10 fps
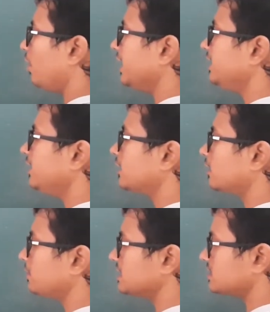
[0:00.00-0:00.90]
y
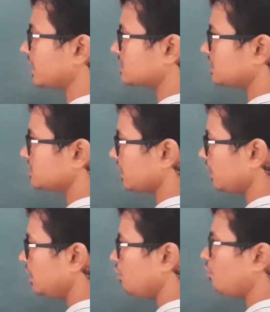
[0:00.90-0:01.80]
determines x is
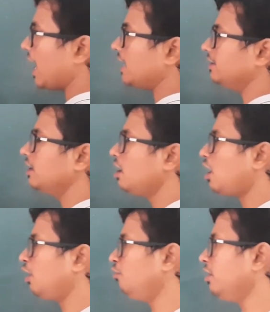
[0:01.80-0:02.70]
a valid.
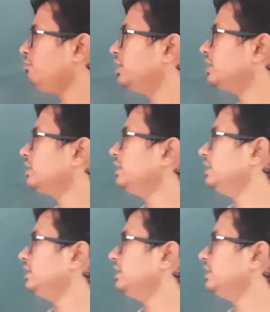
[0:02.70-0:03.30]
However,